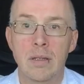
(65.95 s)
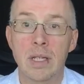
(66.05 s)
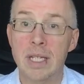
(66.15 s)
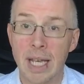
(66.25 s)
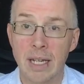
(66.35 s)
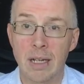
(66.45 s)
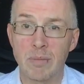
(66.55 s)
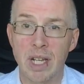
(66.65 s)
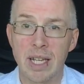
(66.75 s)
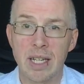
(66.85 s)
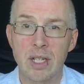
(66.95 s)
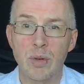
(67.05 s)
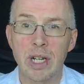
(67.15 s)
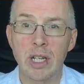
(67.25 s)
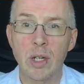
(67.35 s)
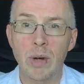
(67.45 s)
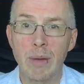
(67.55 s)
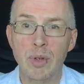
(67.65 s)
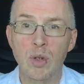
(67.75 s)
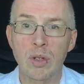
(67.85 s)
The second update is to add a new
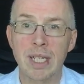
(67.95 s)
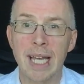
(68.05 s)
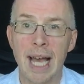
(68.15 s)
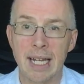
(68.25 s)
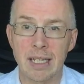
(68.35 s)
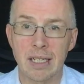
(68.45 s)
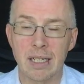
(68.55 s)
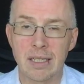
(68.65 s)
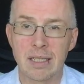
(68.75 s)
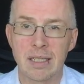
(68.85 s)
app called Calendar.